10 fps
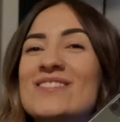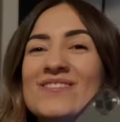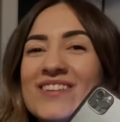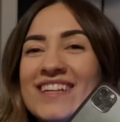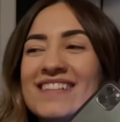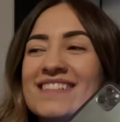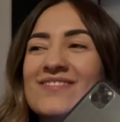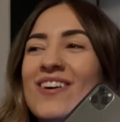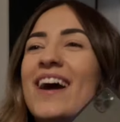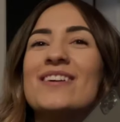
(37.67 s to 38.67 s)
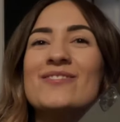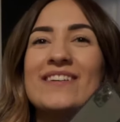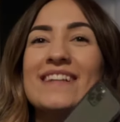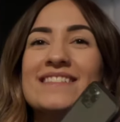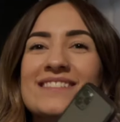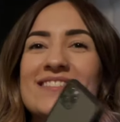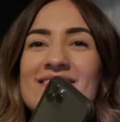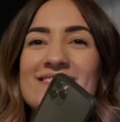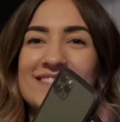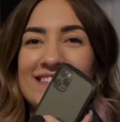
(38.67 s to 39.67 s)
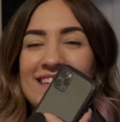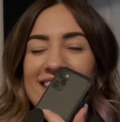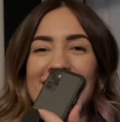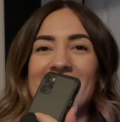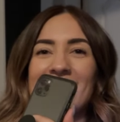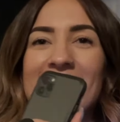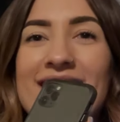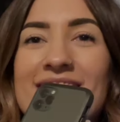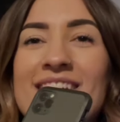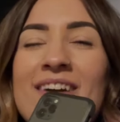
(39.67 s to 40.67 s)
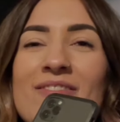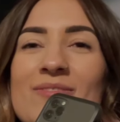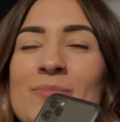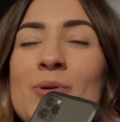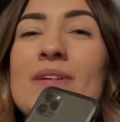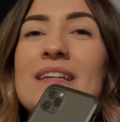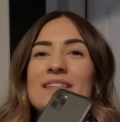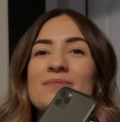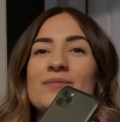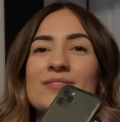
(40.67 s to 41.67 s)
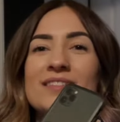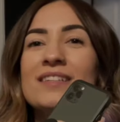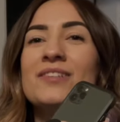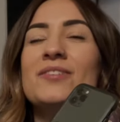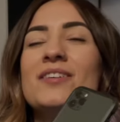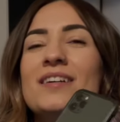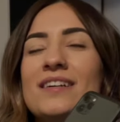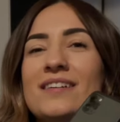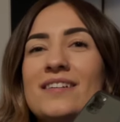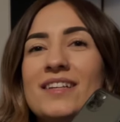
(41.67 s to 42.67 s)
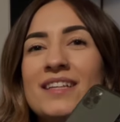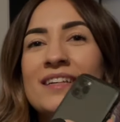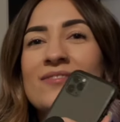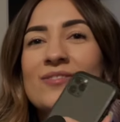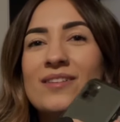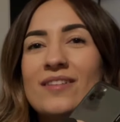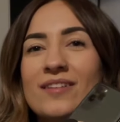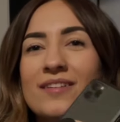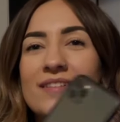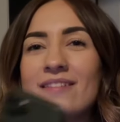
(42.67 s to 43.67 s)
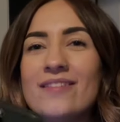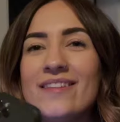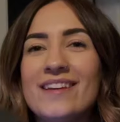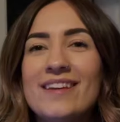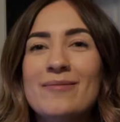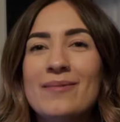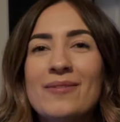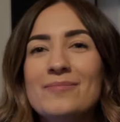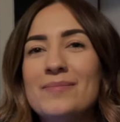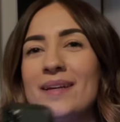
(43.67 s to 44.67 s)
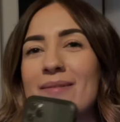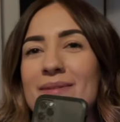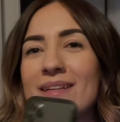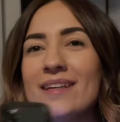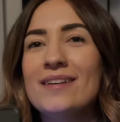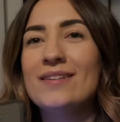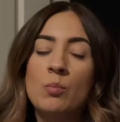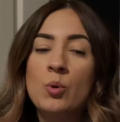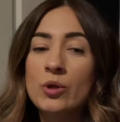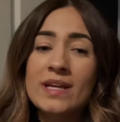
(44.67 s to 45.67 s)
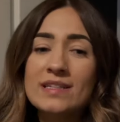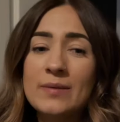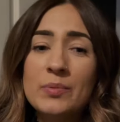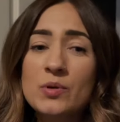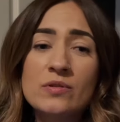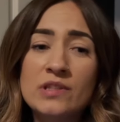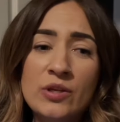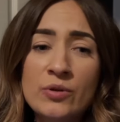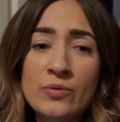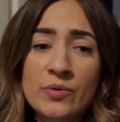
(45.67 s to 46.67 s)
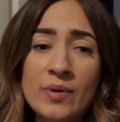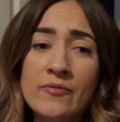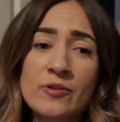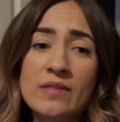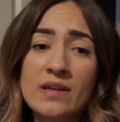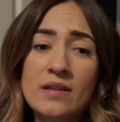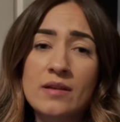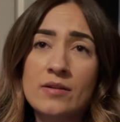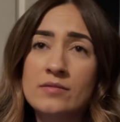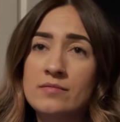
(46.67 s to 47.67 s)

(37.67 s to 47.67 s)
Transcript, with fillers: reason why your friends call you shady? You ever, more like typical you. You ever think about maybe more like typical you. You ever think there's a